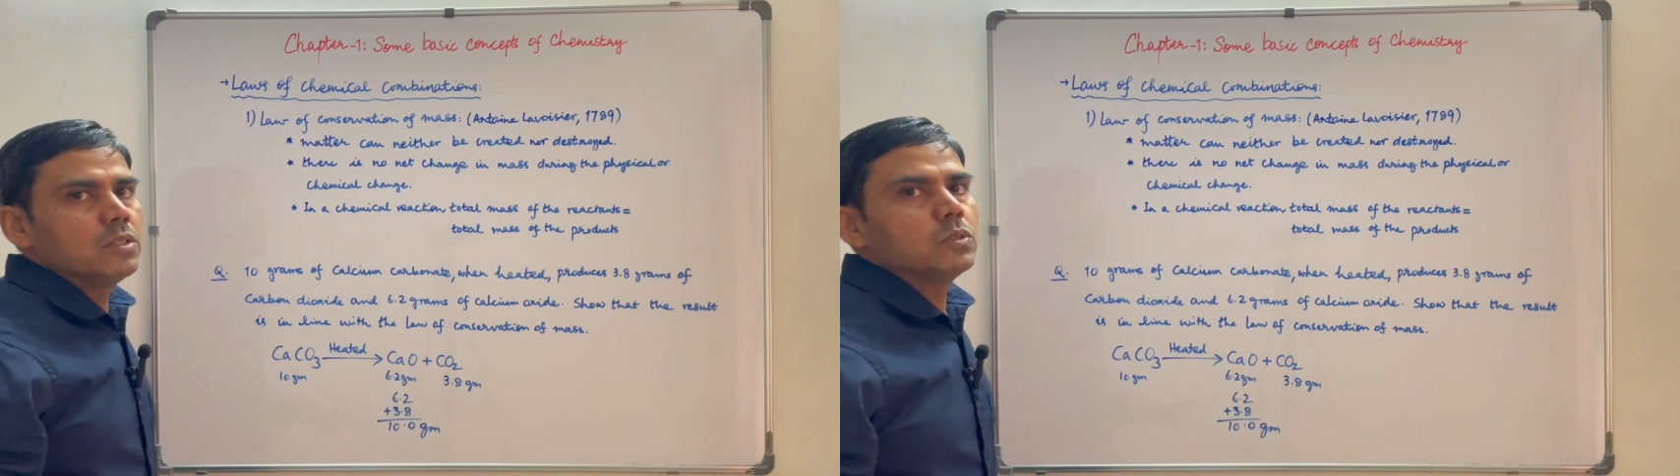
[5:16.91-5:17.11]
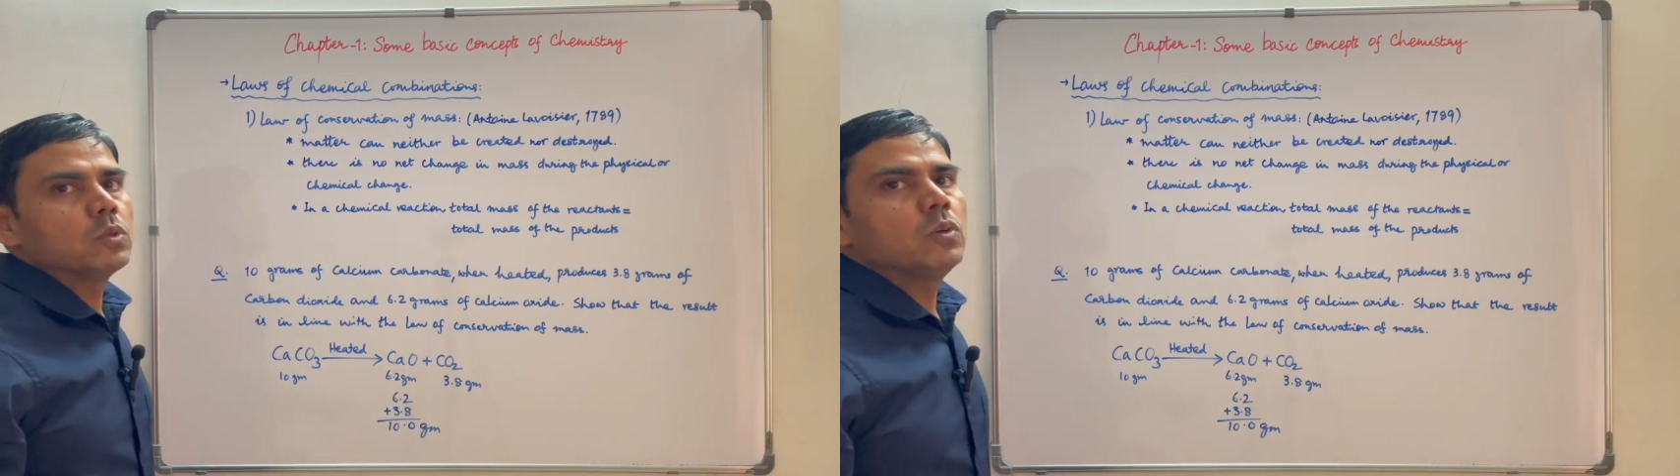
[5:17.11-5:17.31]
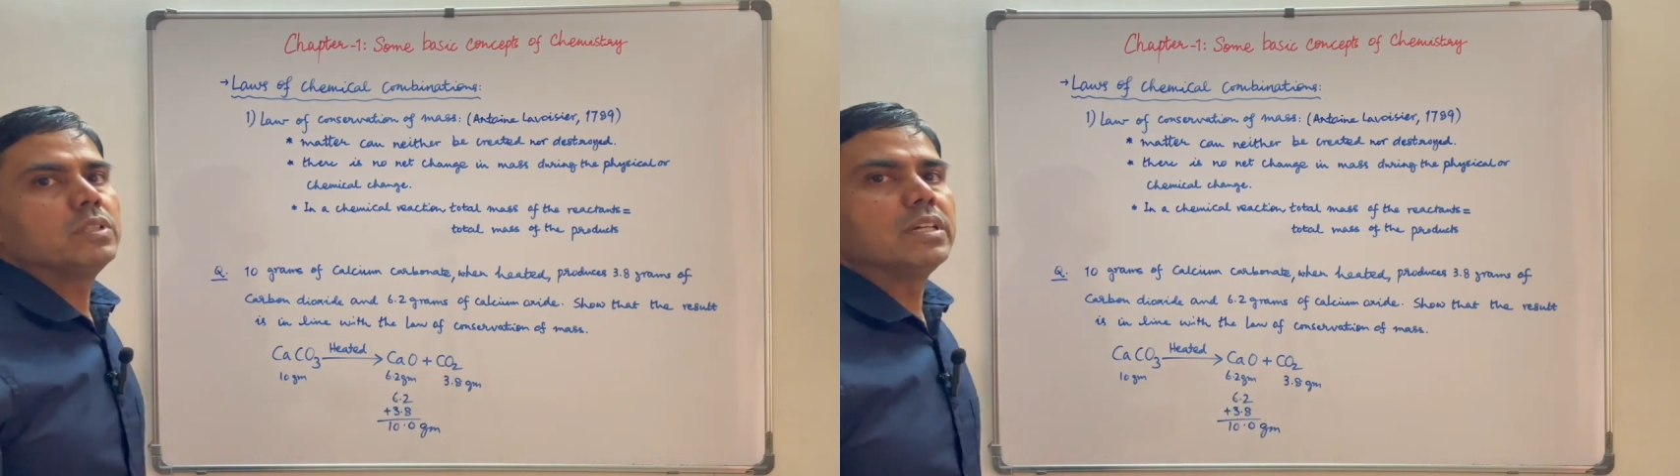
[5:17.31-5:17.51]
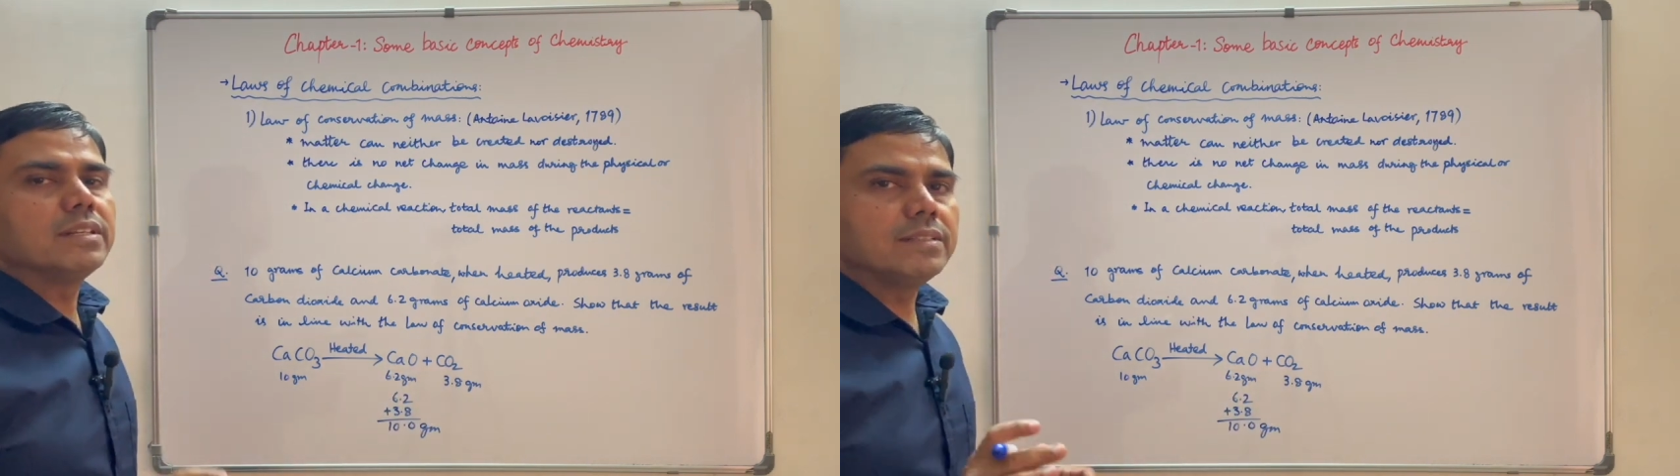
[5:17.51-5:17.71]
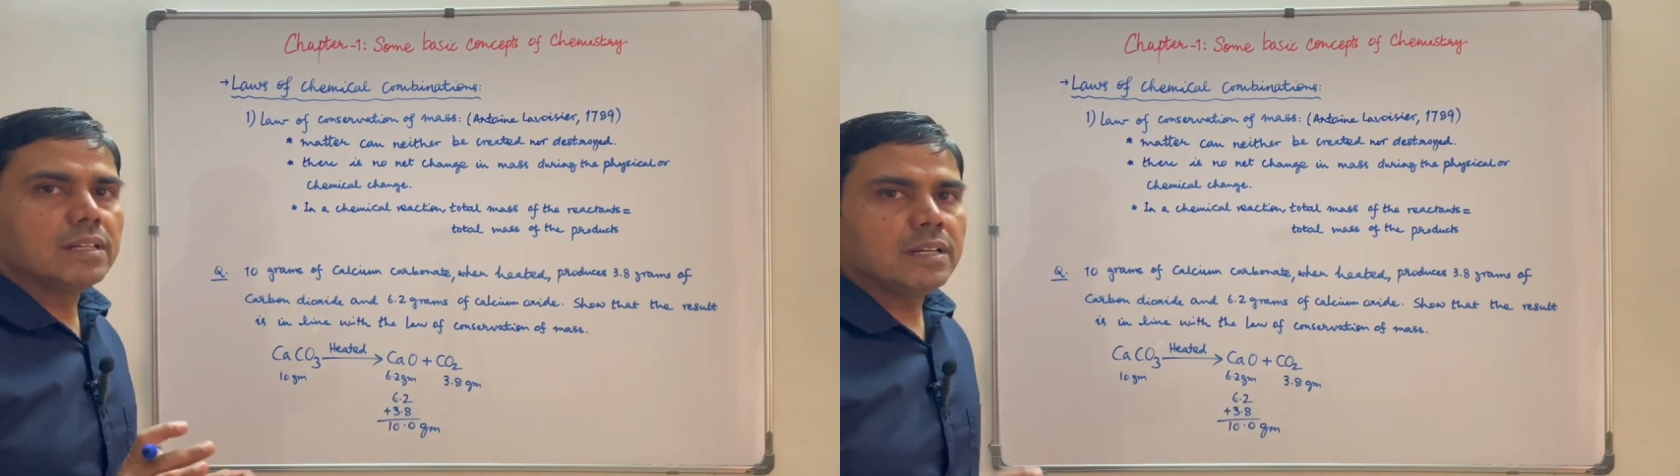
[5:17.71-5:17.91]
So the
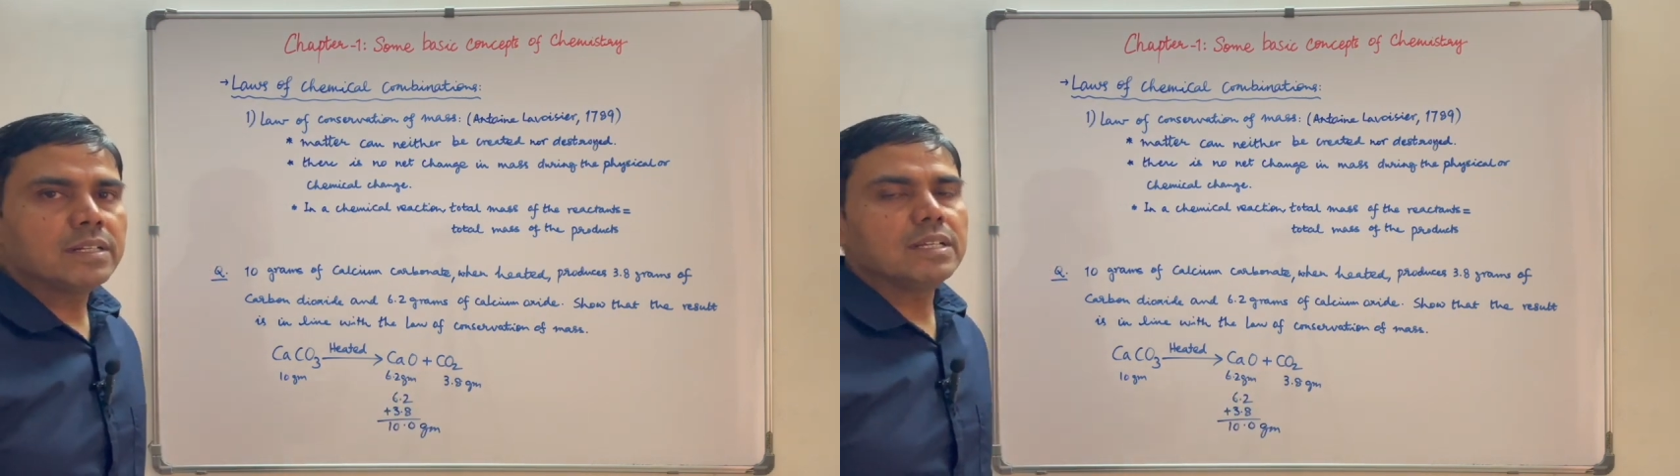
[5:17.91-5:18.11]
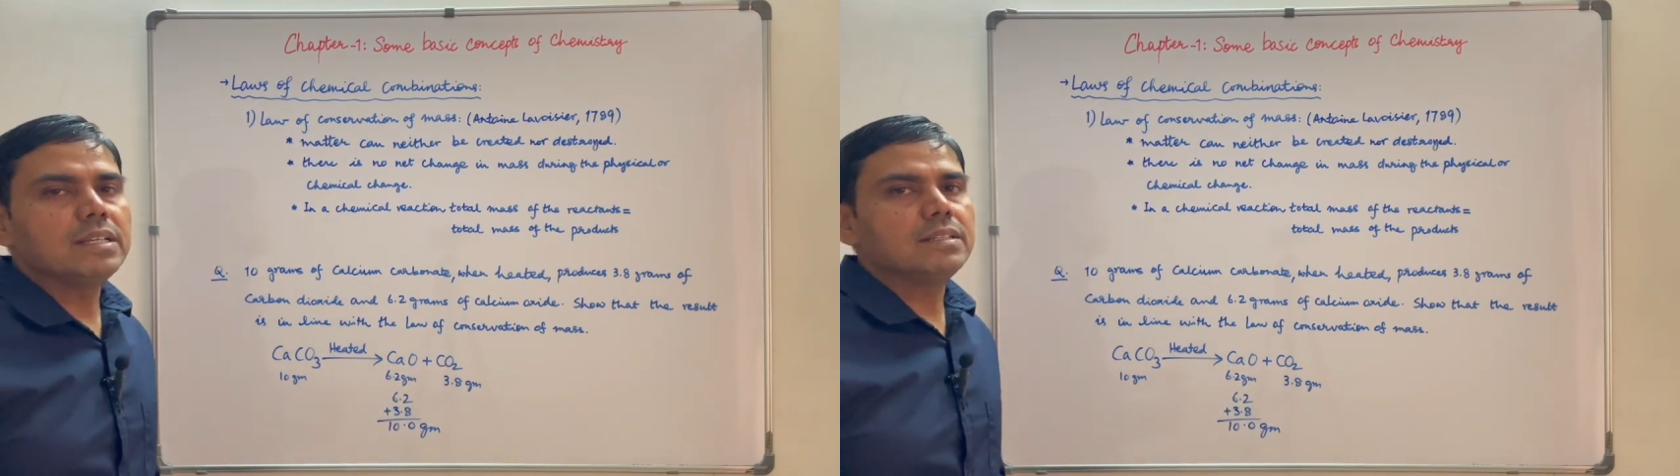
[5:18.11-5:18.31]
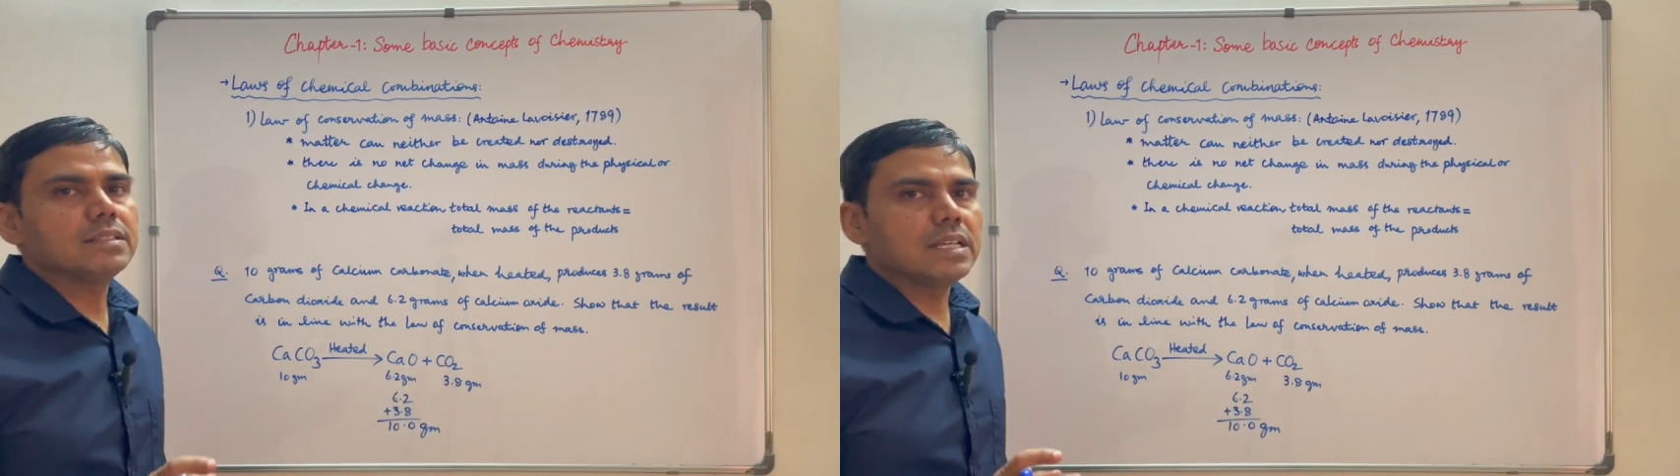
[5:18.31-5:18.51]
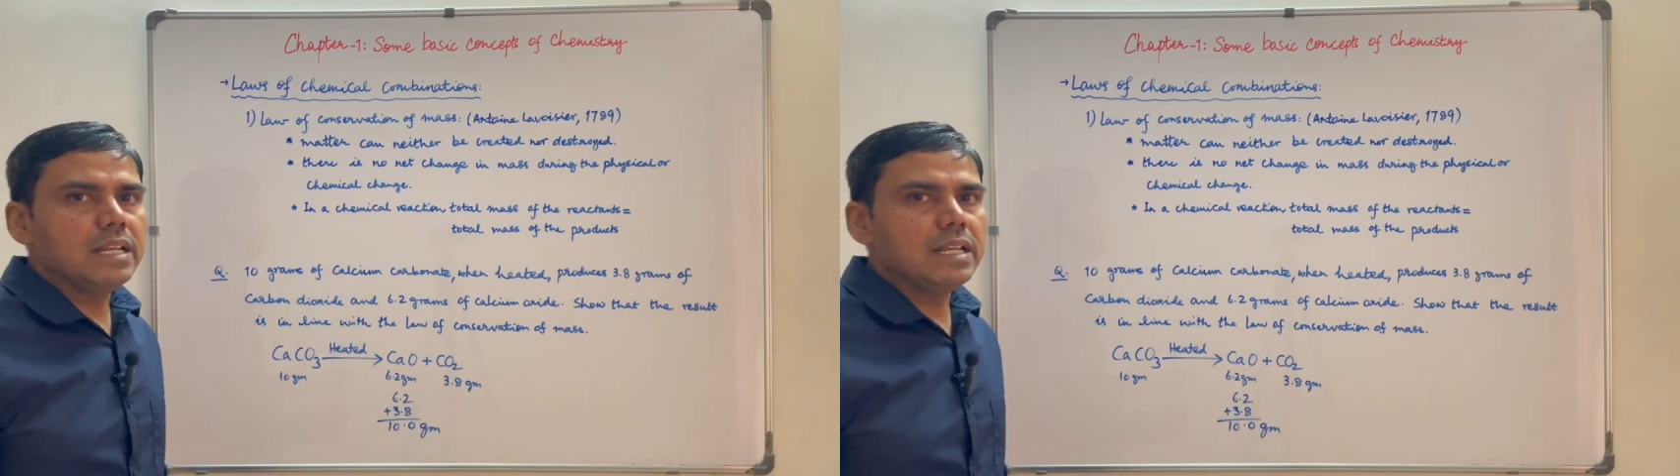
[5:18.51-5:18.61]
result is